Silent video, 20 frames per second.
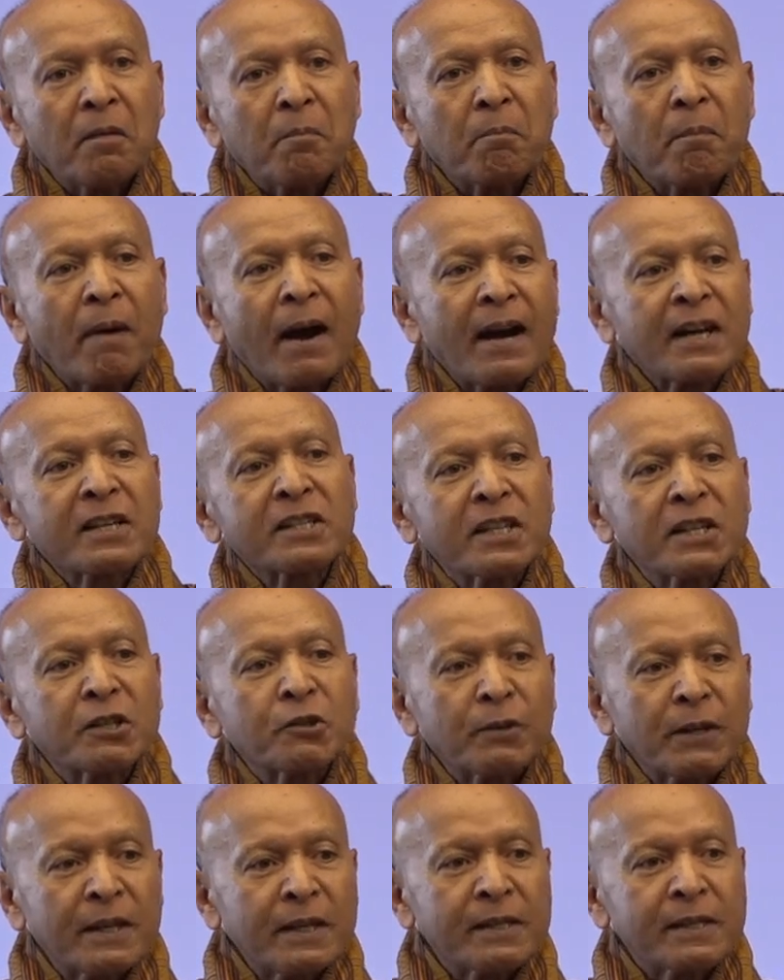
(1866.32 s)
marks the
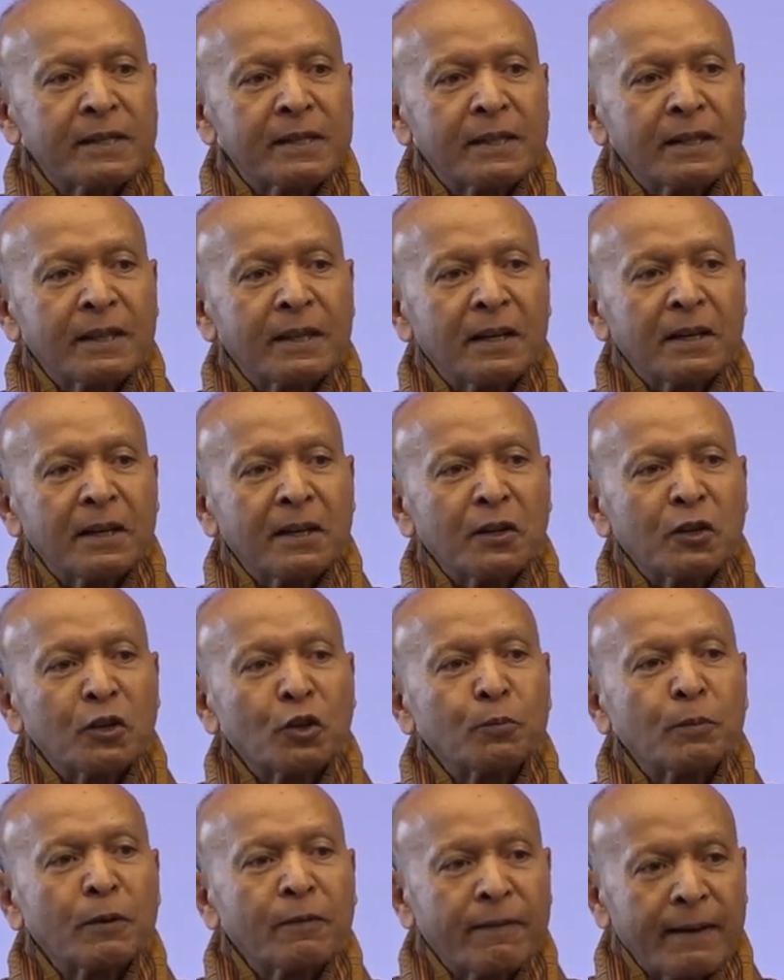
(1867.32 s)
trees
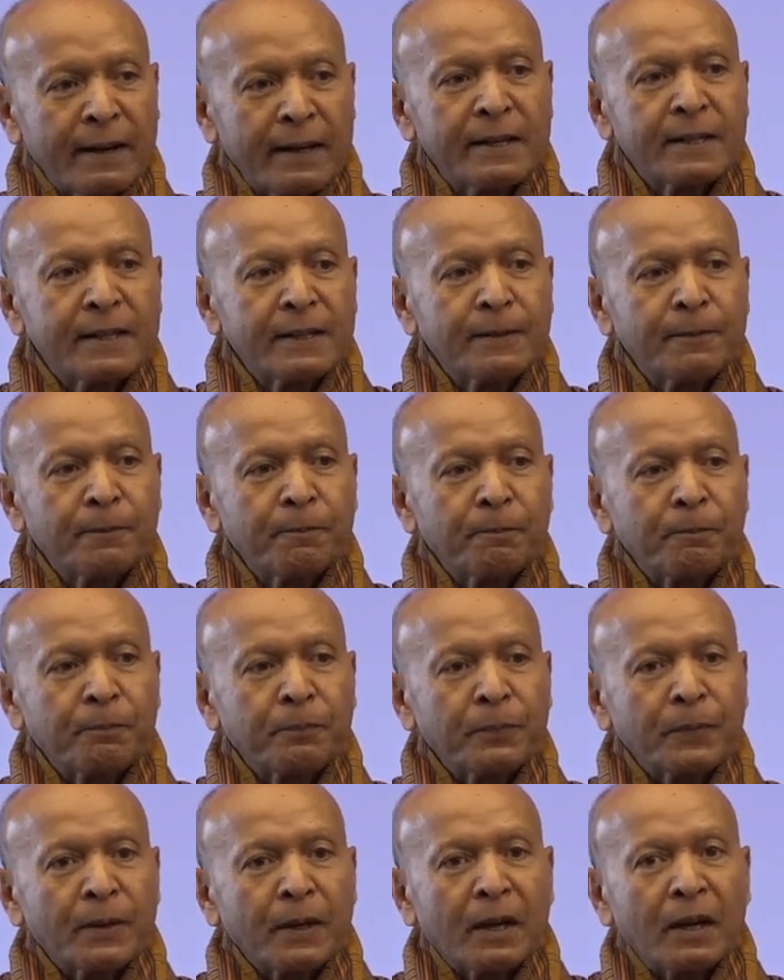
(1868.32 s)
to be felled.
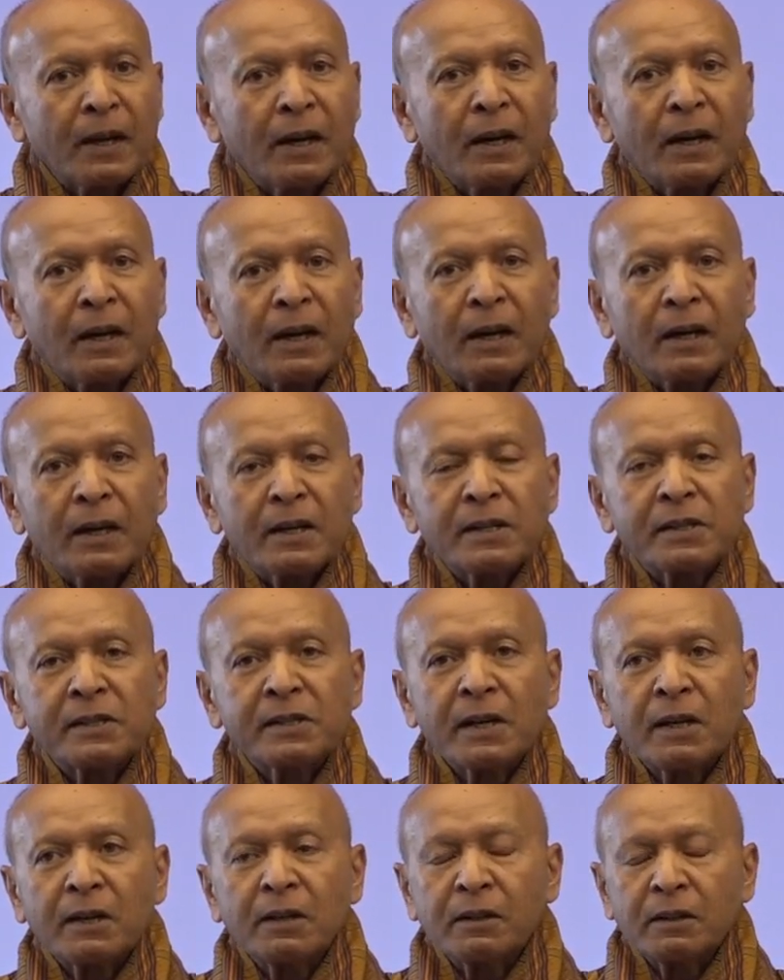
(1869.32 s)

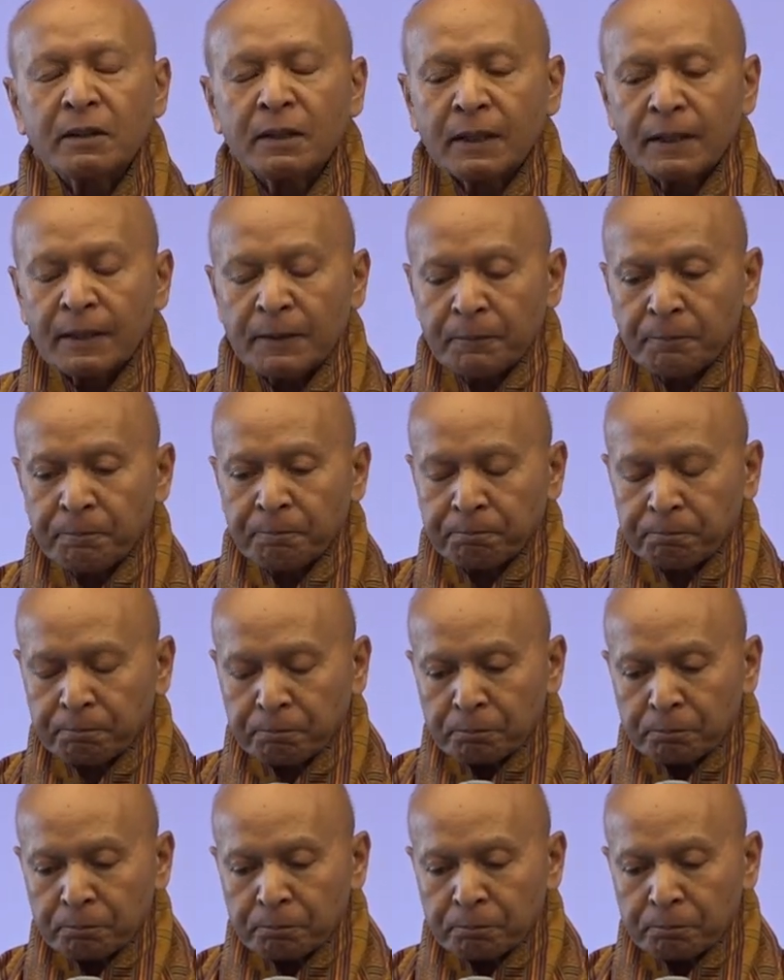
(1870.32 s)
So